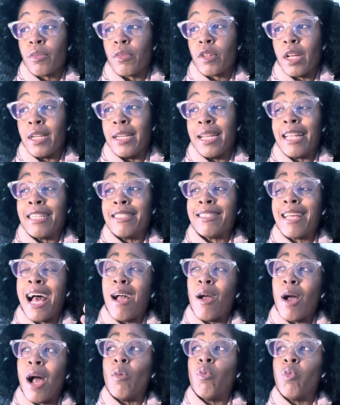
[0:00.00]

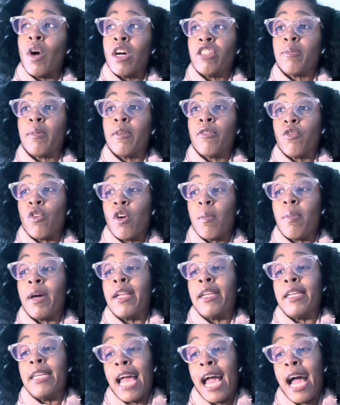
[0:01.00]
I was before,
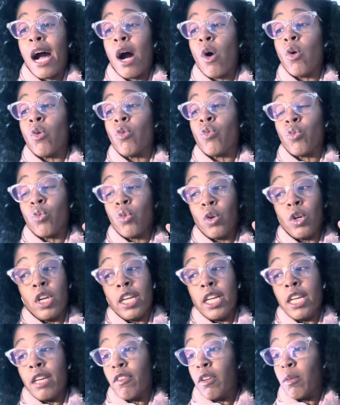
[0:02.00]
but now
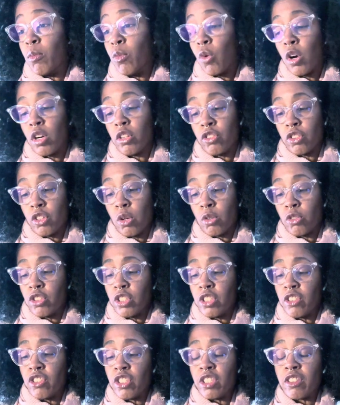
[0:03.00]
even more so,
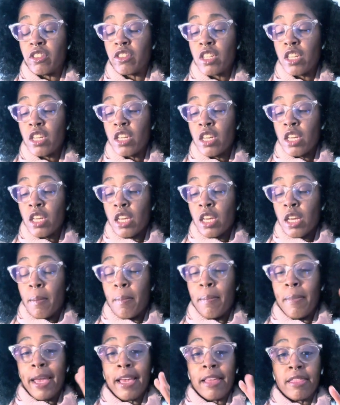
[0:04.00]
to just
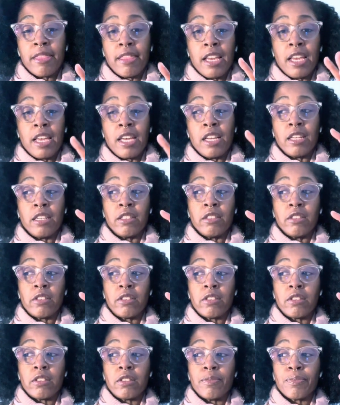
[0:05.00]
make things
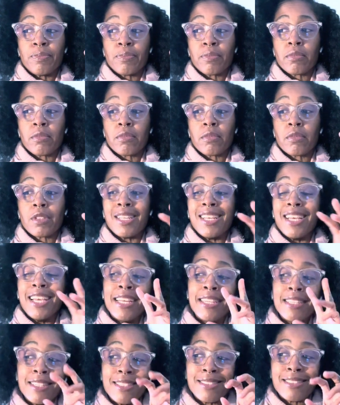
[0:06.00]

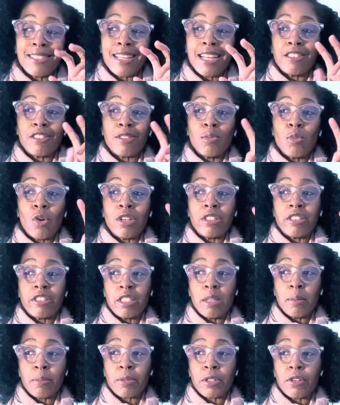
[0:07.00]
in a sense more
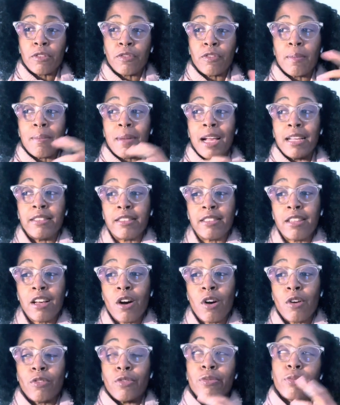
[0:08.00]
simpler for
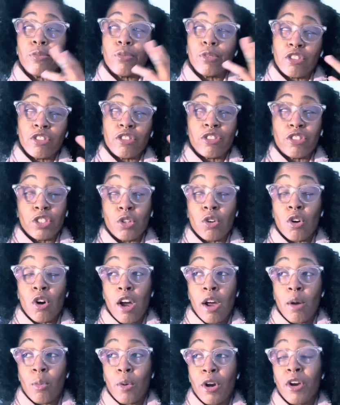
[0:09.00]
myself, which is still
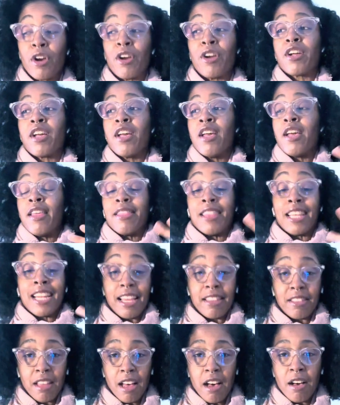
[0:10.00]
hard work
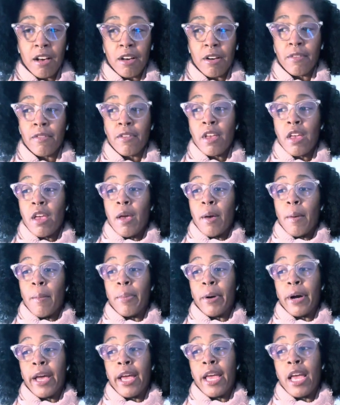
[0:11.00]
that I love,
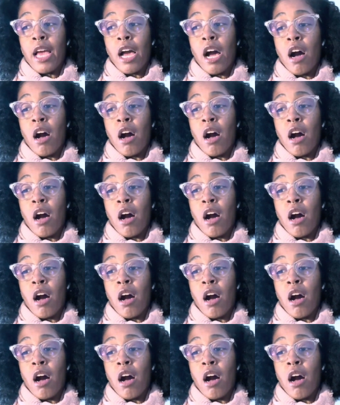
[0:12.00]
but